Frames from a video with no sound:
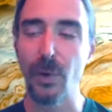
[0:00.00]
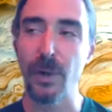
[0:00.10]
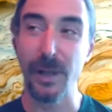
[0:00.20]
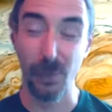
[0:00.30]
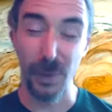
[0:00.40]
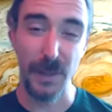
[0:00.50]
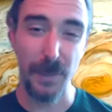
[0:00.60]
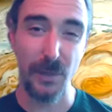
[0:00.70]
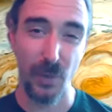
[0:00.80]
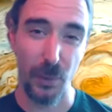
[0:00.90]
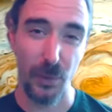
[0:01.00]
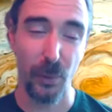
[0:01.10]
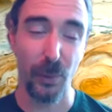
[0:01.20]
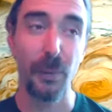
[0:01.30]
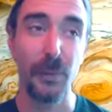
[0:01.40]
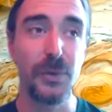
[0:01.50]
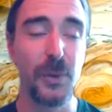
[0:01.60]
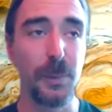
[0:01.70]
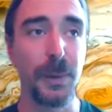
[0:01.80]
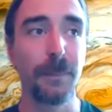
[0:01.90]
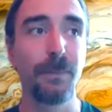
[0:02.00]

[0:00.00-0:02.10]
So it really depends on what's going on with Jupiter.